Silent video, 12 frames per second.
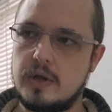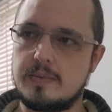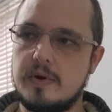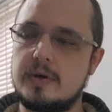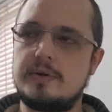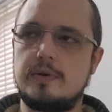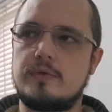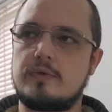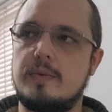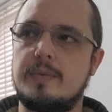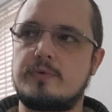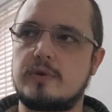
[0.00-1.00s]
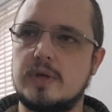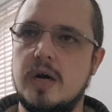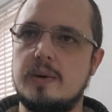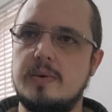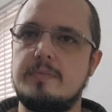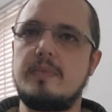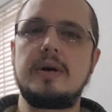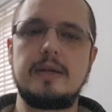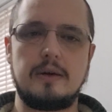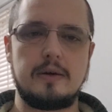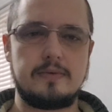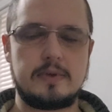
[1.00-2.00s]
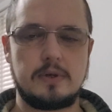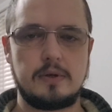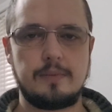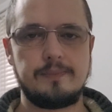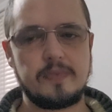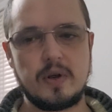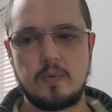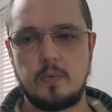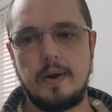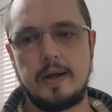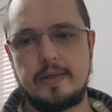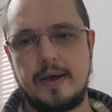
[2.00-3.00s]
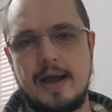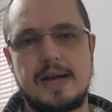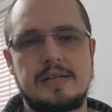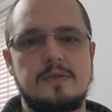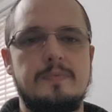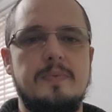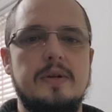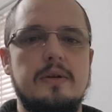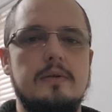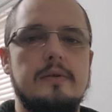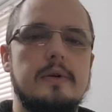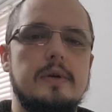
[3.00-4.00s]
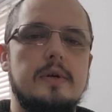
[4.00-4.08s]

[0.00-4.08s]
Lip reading: but I do not remember a time in my lifetime where there has been